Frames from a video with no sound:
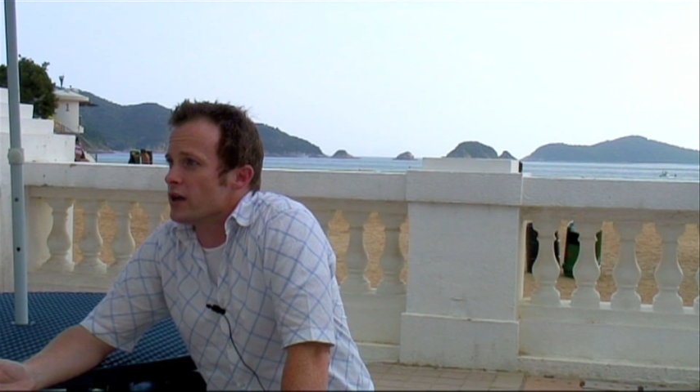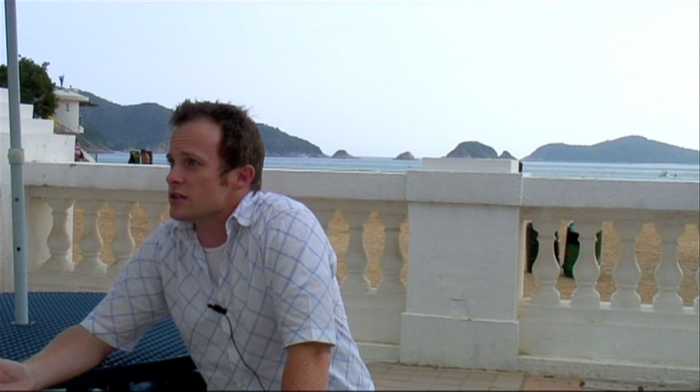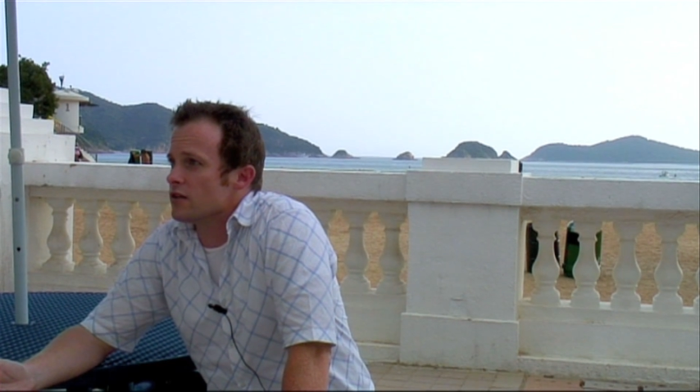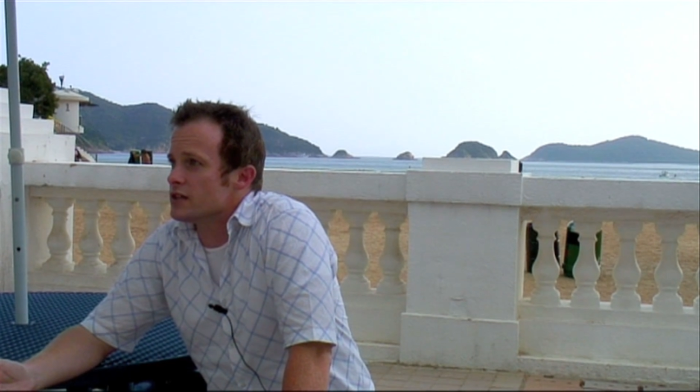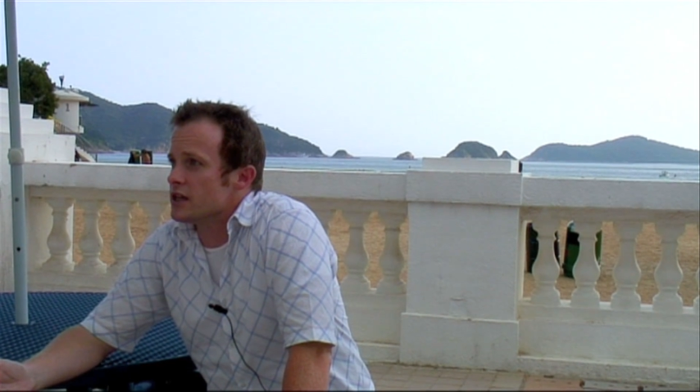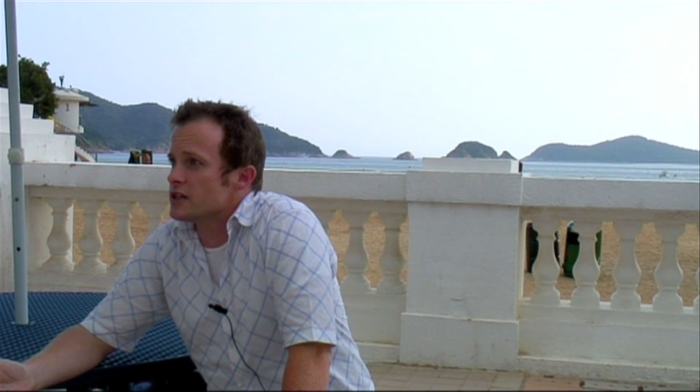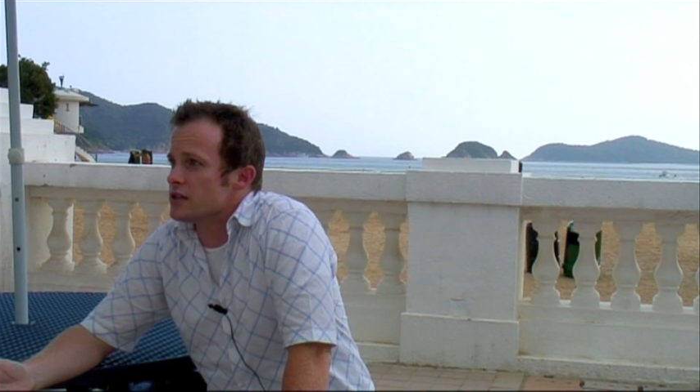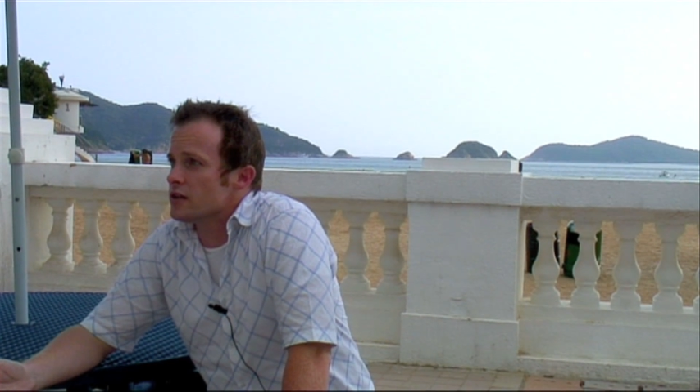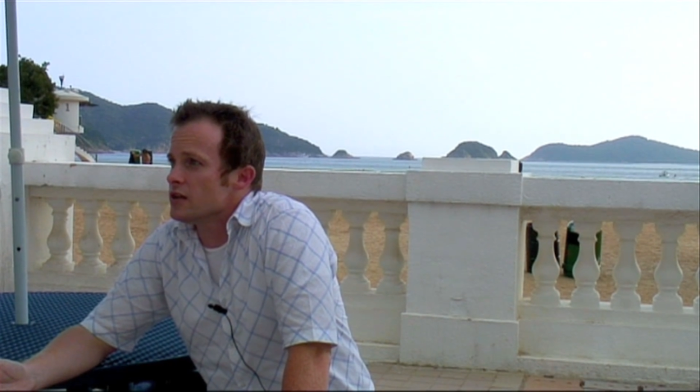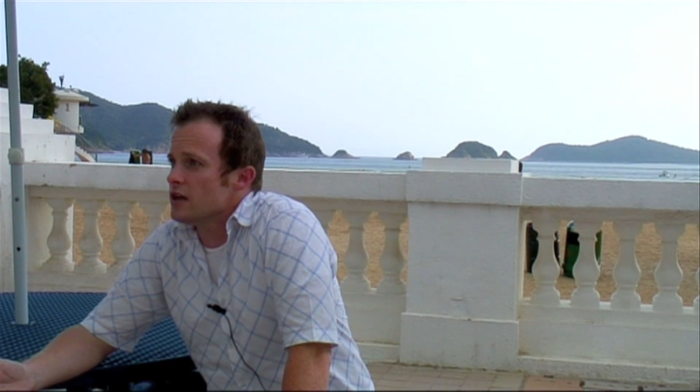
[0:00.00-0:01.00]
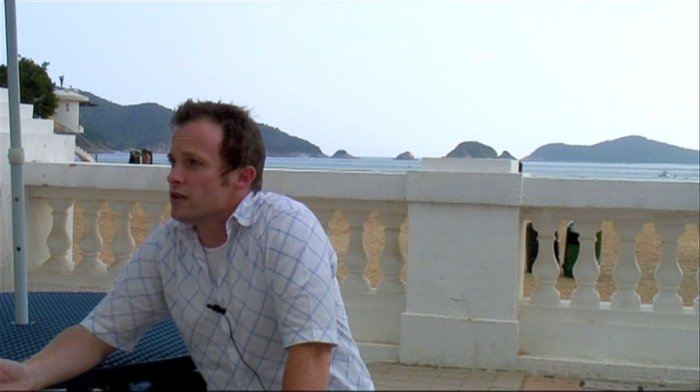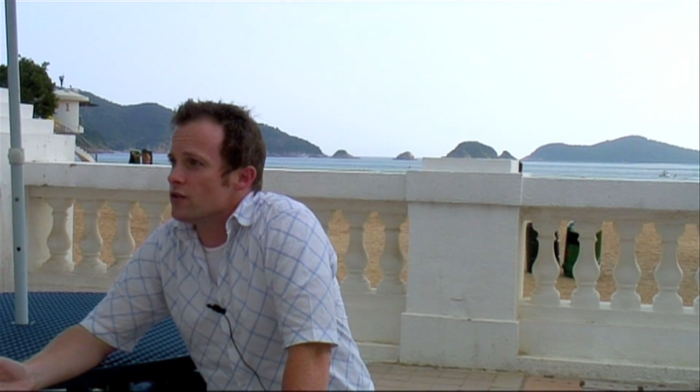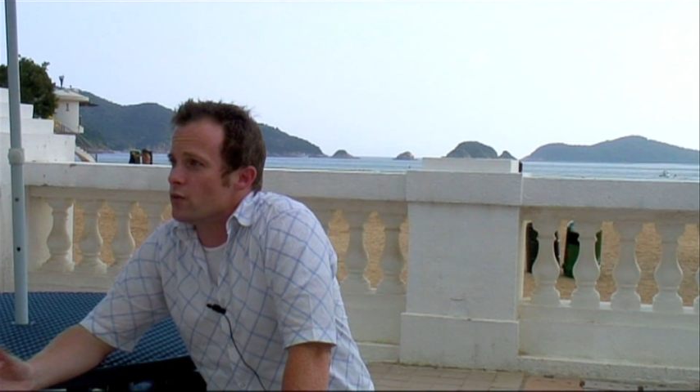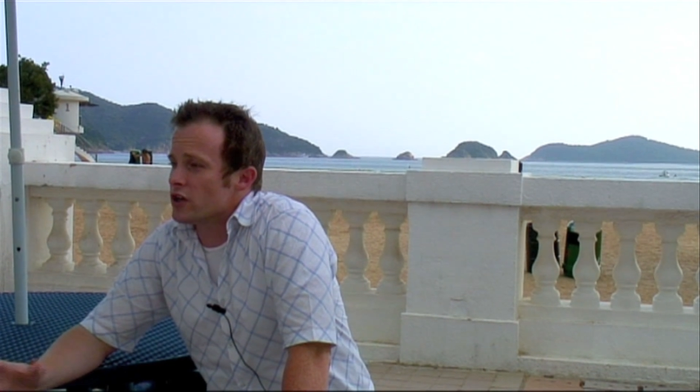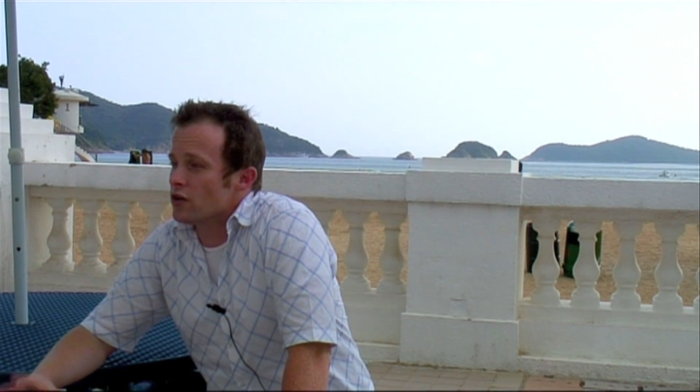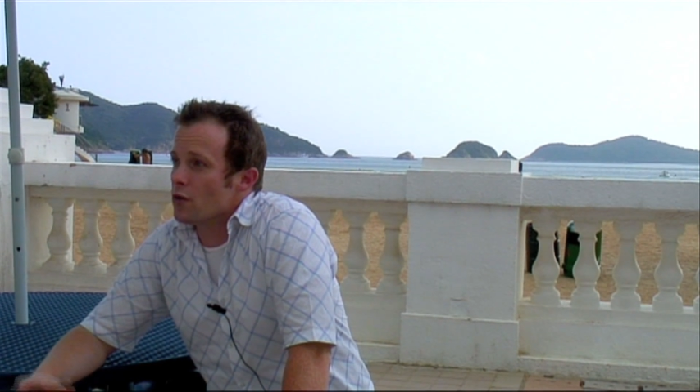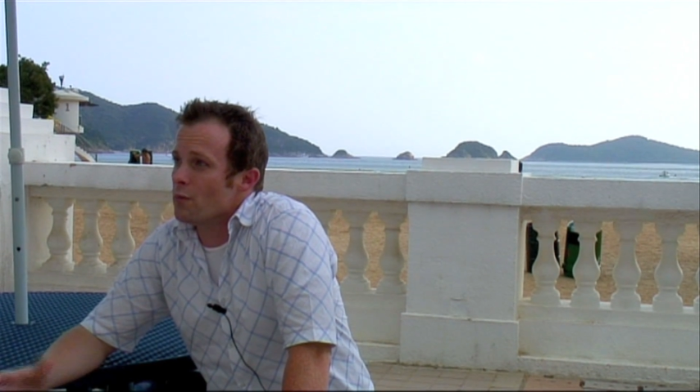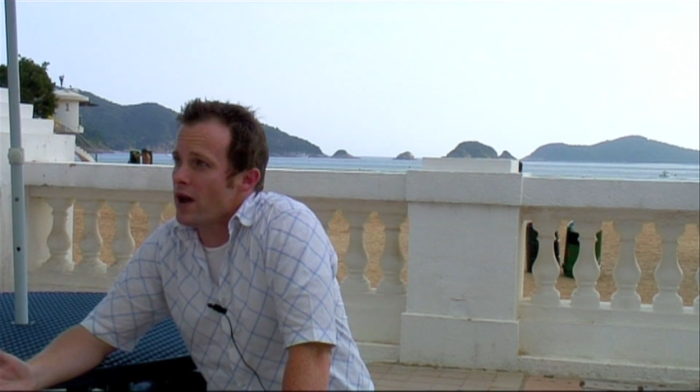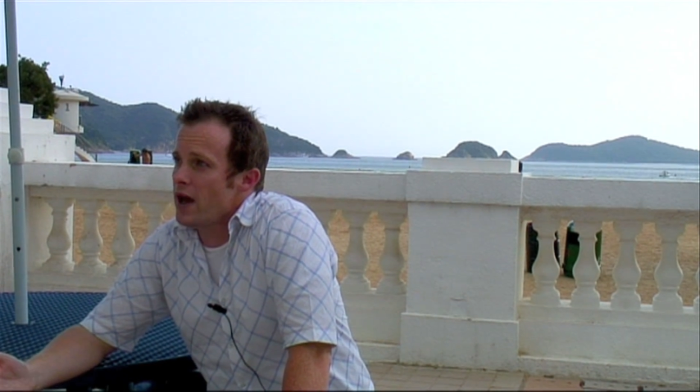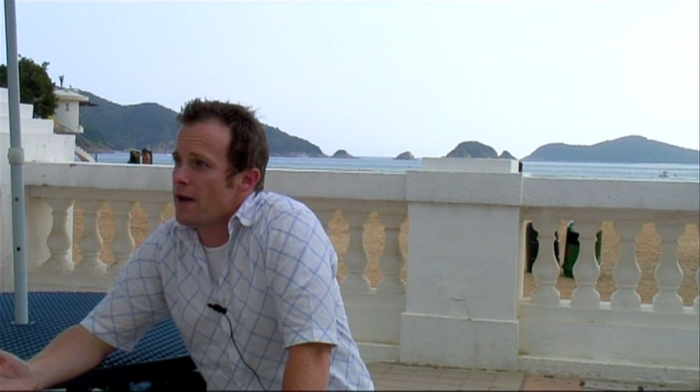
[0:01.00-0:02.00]
baseline data that we can
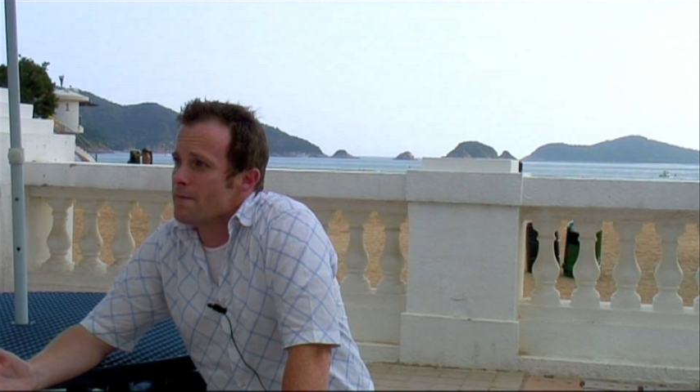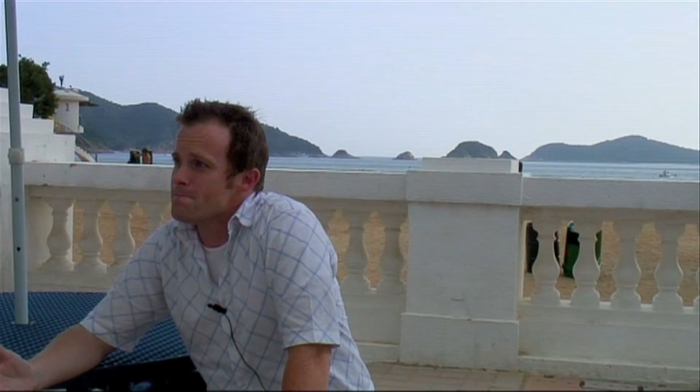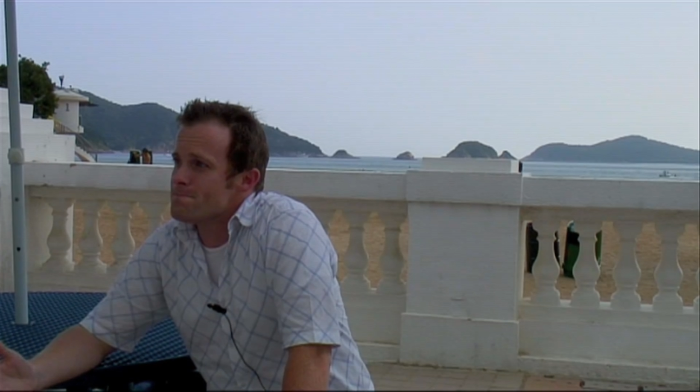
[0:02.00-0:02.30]
compare.